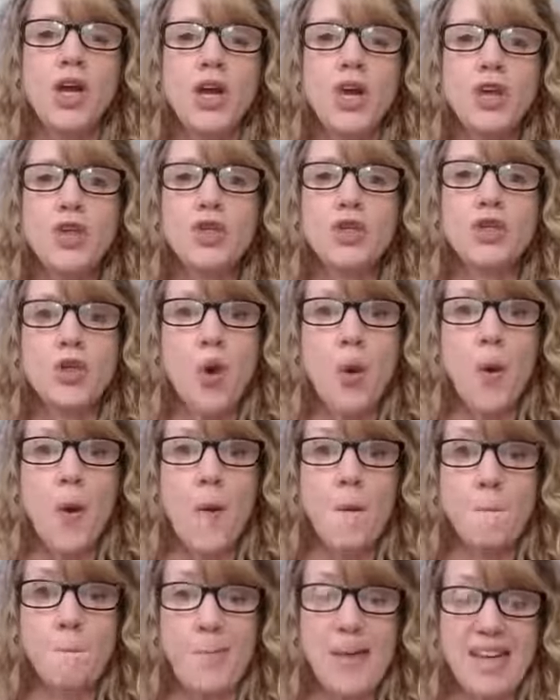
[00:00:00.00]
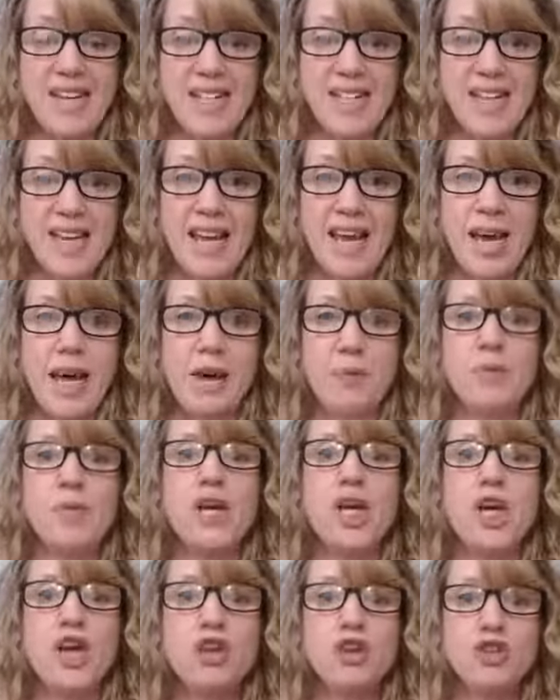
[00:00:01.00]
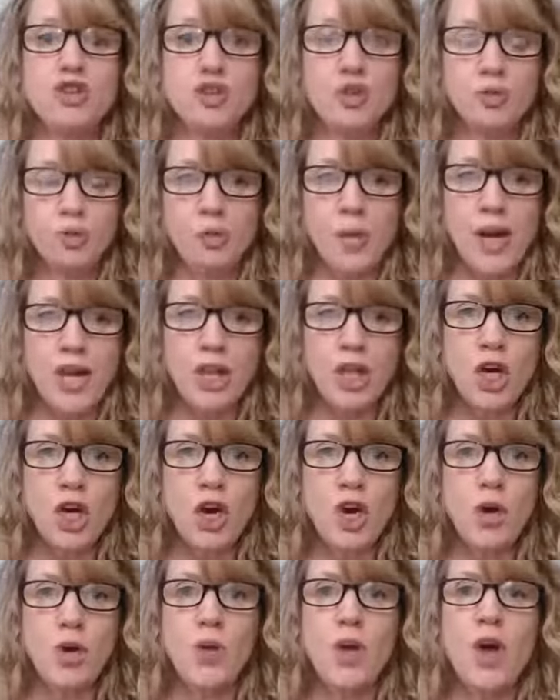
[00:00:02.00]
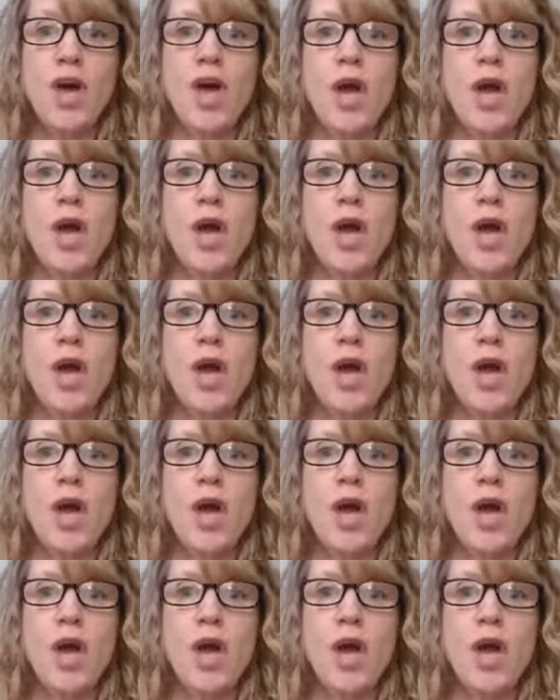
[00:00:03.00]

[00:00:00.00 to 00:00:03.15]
So Basecamp, Trello,